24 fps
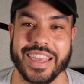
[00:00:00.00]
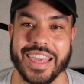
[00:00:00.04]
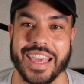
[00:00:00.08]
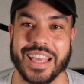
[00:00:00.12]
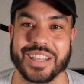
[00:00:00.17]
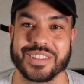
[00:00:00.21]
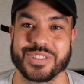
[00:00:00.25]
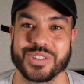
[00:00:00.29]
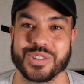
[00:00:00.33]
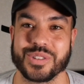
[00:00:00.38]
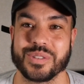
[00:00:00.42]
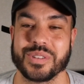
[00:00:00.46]

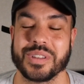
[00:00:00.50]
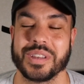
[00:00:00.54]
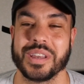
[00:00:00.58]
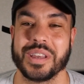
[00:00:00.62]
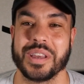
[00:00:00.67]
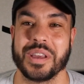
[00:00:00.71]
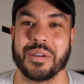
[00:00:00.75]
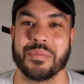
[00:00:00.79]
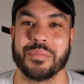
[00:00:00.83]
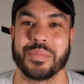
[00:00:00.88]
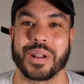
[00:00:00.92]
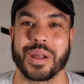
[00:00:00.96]
canceled,
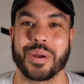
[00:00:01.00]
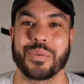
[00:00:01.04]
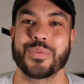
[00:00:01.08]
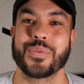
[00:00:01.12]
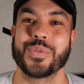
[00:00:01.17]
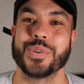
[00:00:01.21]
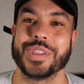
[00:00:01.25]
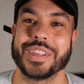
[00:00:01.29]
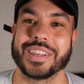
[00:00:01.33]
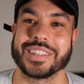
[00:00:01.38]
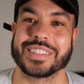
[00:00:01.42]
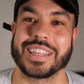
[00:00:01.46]
but I'm
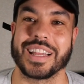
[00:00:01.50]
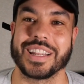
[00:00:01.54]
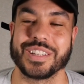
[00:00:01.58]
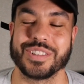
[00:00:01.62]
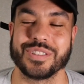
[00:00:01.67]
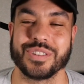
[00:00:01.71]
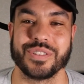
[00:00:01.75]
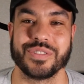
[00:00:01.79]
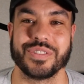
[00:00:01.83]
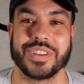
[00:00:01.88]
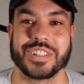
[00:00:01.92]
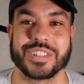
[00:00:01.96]
really excited
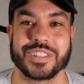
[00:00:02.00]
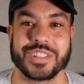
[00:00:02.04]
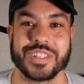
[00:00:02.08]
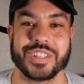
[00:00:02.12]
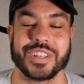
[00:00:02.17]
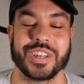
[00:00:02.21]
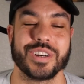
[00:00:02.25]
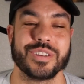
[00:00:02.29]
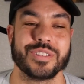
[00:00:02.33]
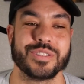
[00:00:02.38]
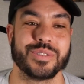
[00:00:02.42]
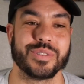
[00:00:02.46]
to eventually
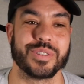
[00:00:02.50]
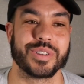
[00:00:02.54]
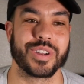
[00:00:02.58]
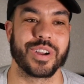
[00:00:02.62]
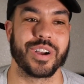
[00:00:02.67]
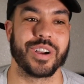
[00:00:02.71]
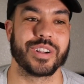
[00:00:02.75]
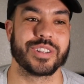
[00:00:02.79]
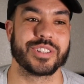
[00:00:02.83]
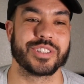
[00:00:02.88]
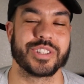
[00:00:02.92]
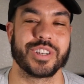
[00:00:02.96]
go to a
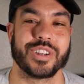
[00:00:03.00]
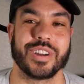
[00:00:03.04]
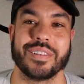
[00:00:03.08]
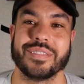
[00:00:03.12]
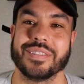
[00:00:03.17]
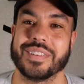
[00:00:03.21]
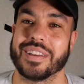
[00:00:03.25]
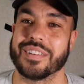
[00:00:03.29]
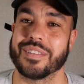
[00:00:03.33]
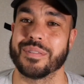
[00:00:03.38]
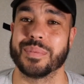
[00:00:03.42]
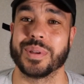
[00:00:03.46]
card show. I've
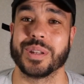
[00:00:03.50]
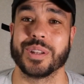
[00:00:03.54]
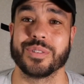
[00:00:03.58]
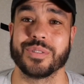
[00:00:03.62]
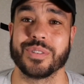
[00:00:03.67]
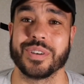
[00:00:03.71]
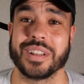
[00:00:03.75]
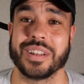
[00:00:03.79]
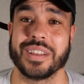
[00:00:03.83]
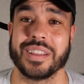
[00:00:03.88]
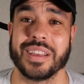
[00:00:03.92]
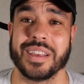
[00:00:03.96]
never been to
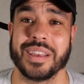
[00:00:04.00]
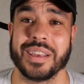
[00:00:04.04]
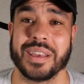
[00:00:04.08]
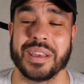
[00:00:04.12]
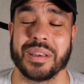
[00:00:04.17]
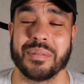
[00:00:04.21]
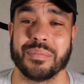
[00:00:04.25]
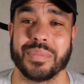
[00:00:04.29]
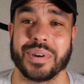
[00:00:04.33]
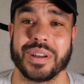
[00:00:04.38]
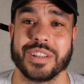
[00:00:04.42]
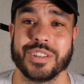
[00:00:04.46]
one,
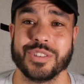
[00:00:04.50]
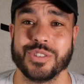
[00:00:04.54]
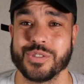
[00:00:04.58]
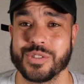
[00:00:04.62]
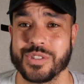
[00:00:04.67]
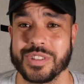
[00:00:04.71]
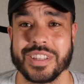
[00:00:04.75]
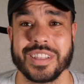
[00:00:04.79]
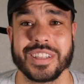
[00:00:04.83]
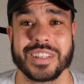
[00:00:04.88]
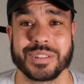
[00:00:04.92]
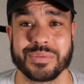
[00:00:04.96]
but
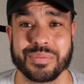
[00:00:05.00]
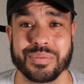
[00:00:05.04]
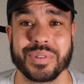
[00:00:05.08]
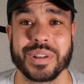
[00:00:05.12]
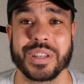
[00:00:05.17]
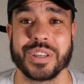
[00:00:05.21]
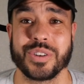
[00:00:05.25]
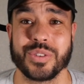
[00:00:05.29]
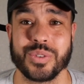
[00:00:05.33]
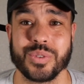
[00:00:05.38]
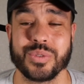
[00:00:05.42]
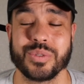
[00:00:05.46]
usually there's
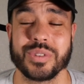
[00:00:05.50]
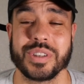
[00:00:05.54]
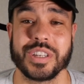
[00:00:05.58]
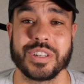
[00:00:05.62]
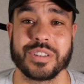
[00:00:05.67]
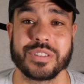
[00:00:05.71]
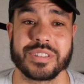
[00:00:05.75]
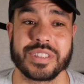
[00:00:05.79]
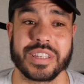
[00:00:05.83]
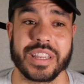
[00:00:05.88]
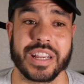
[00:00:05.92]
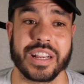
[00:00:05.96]
pretty cool
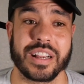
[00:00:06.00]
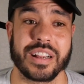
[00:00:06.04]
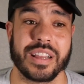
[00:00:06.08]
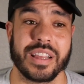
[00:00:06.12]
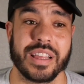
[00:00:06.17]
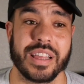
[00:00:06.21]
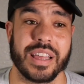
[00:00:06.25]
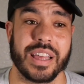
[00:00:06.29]
deals there.